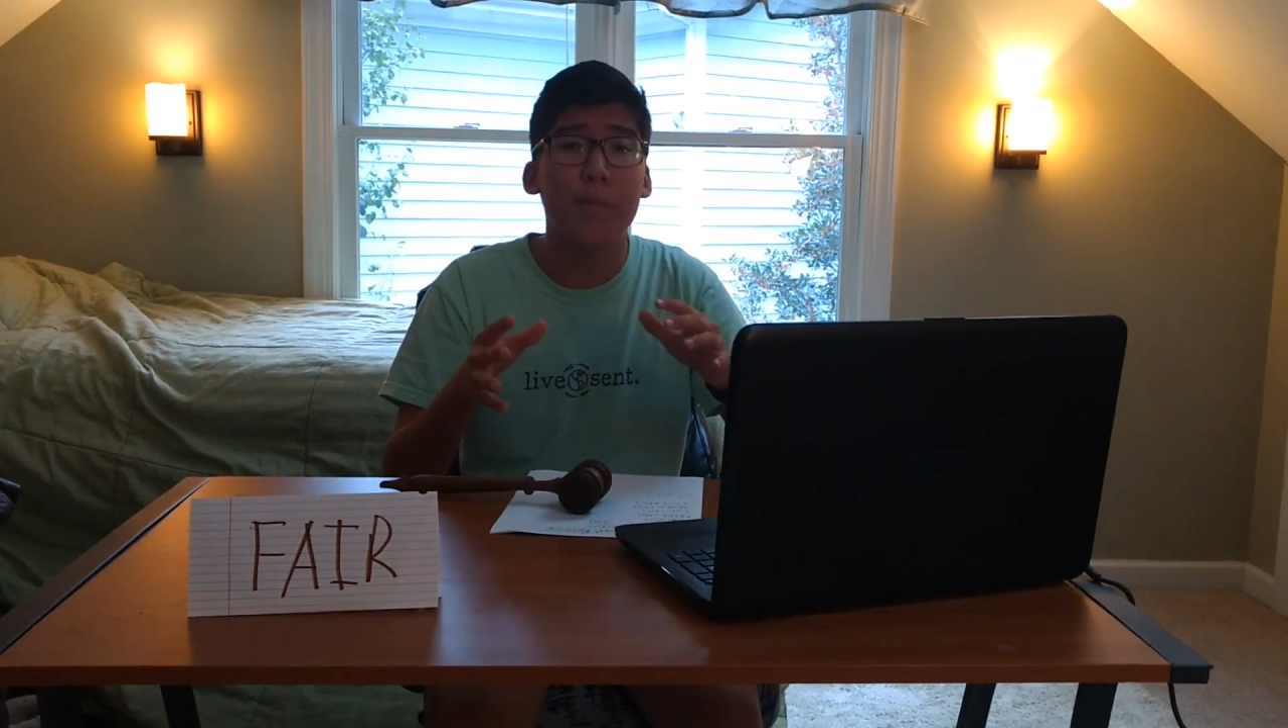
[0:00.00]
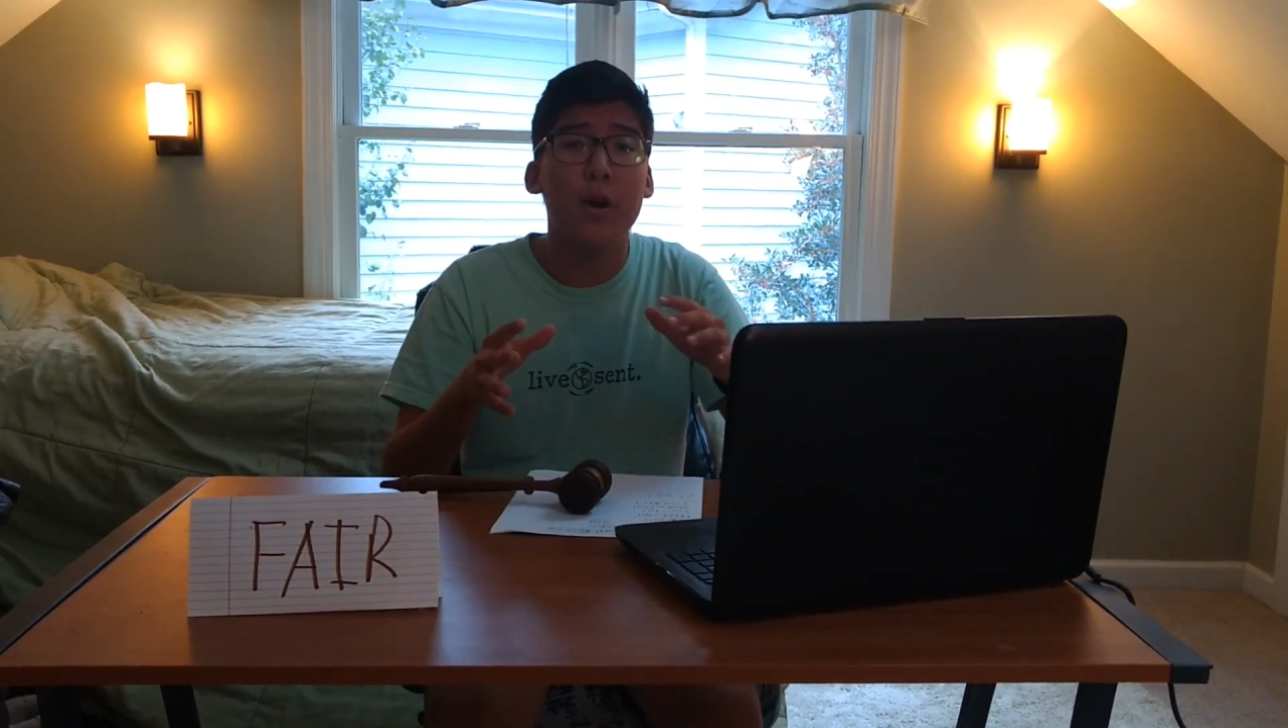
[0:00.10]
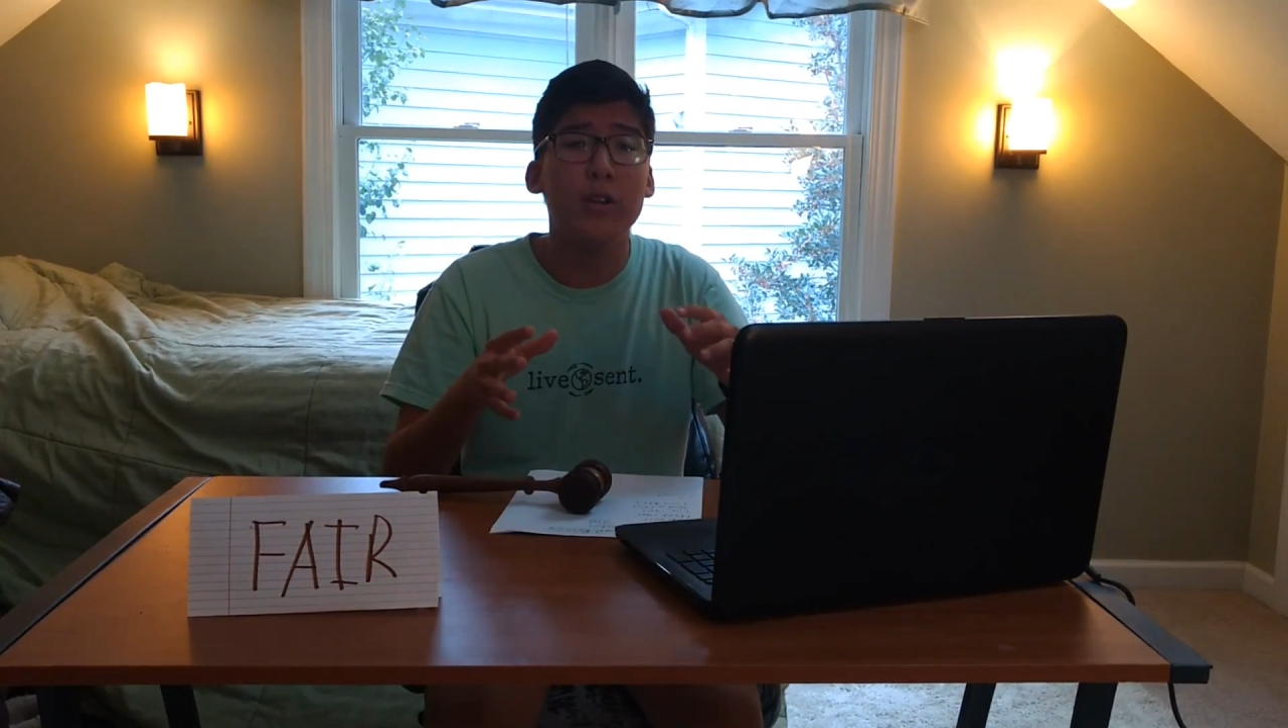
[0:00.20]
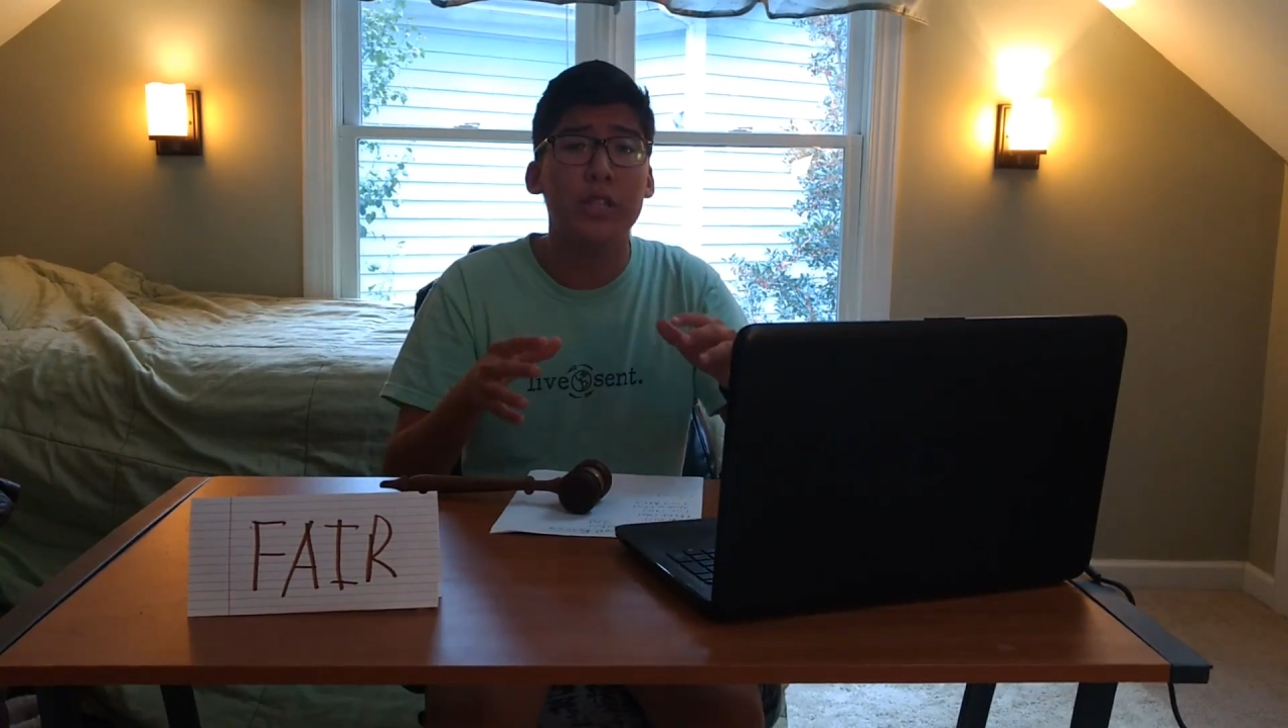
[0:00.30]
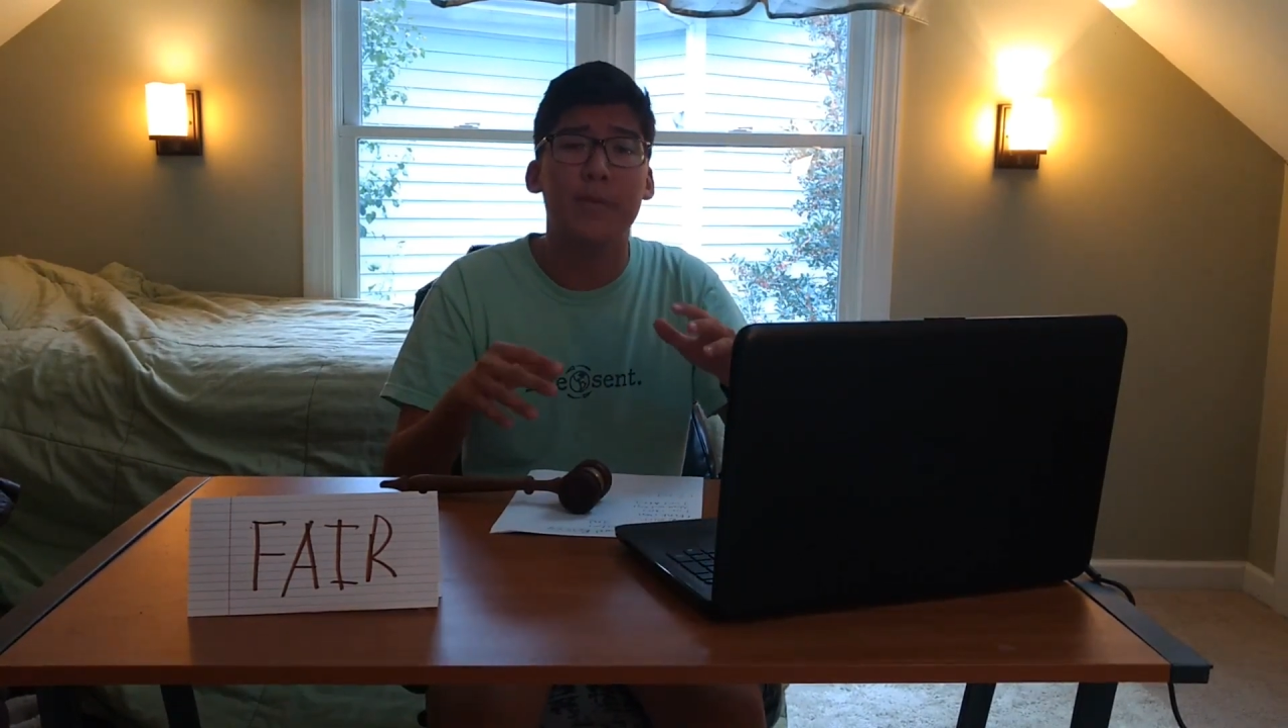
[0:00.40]

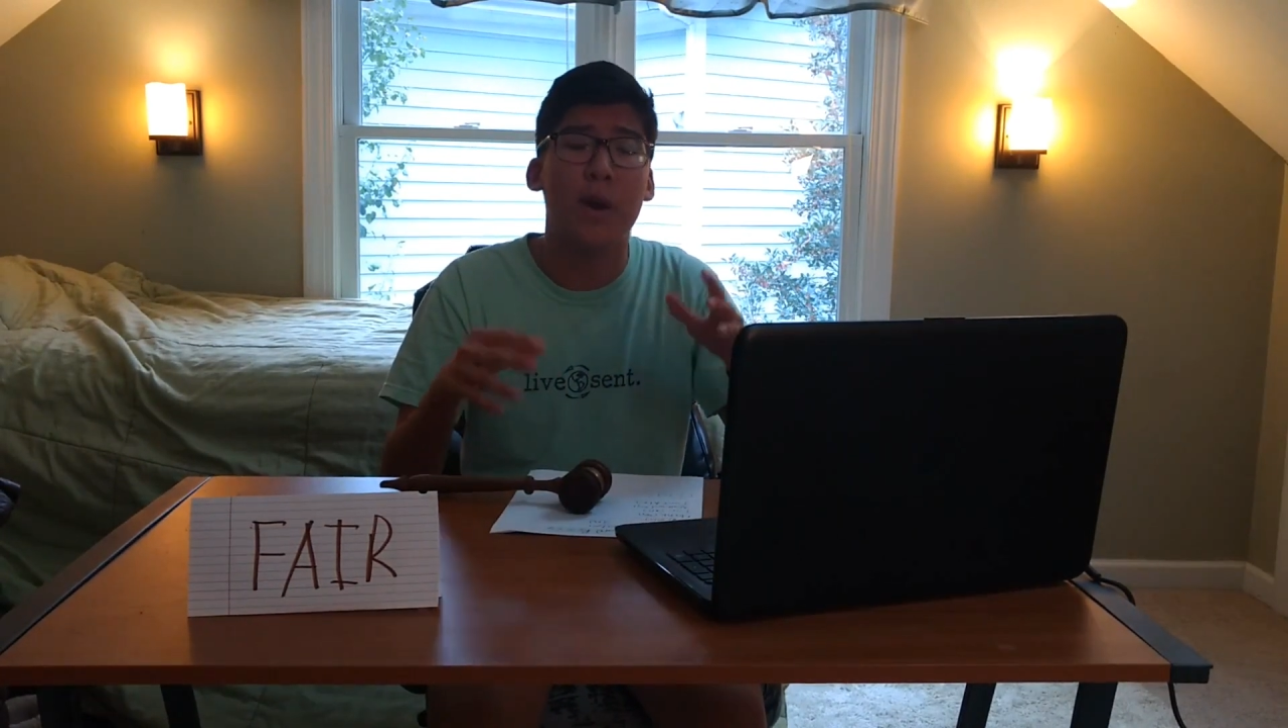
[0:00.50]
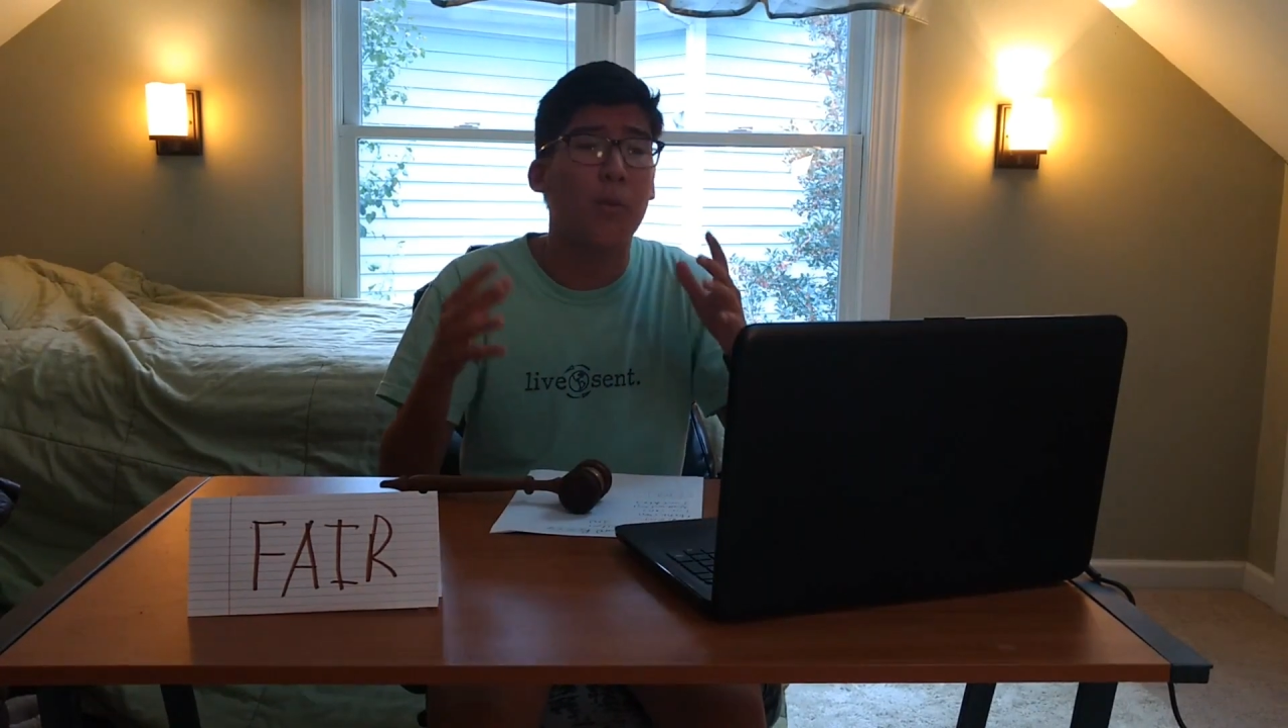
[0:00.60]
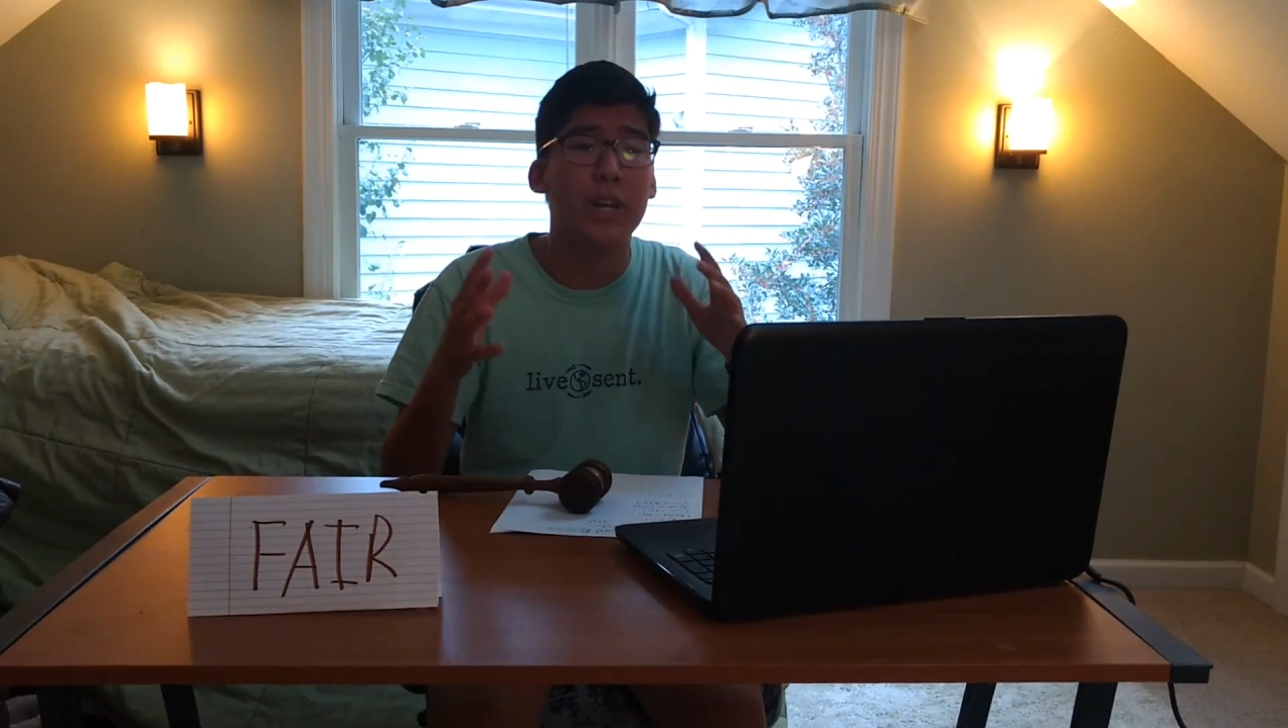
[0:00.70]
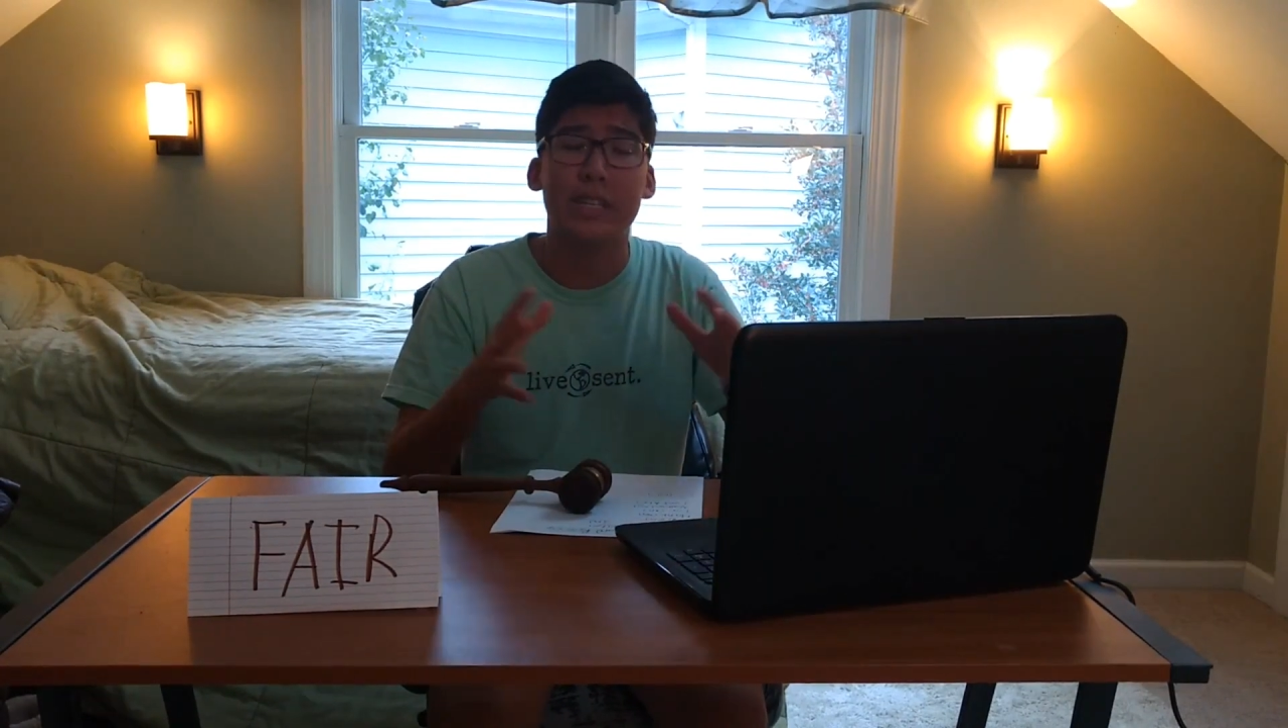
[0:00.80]
post about what